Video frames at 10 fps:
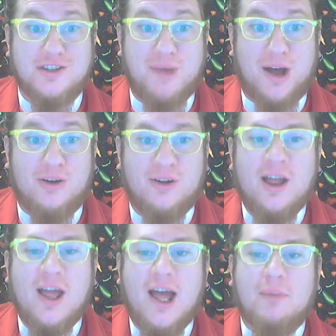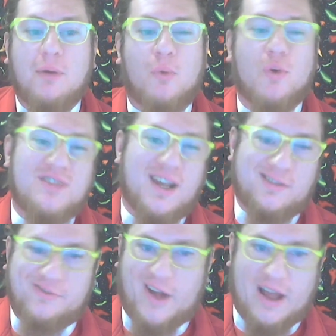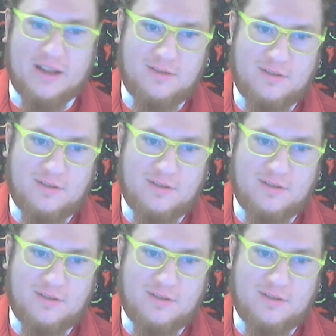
smell, but more dignified.